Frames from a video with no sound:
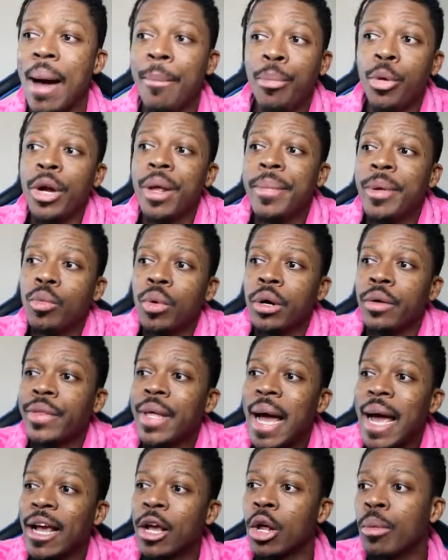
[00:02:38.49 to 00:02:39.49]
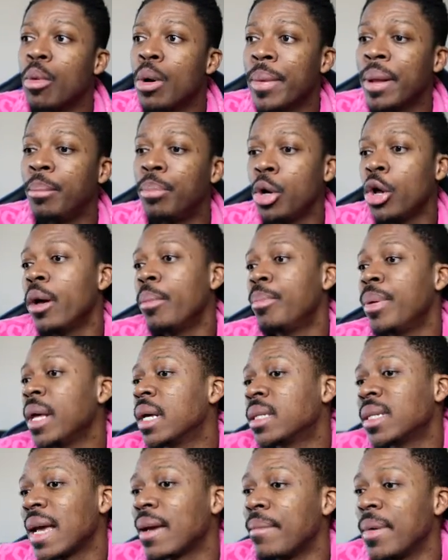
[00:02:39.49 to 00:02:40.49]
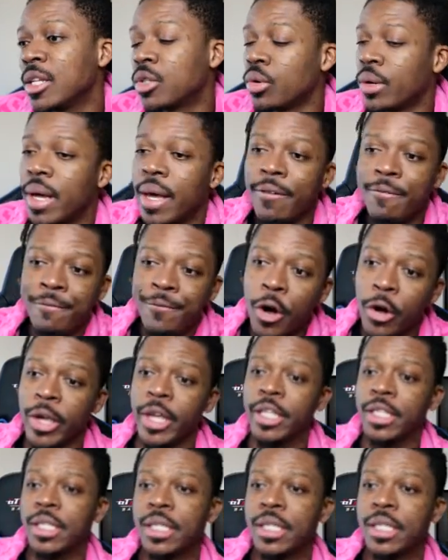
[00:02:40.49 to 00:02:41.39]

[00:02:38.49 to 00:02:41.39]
I put him in one of the icon moment player pick segments, okay? Fuck it.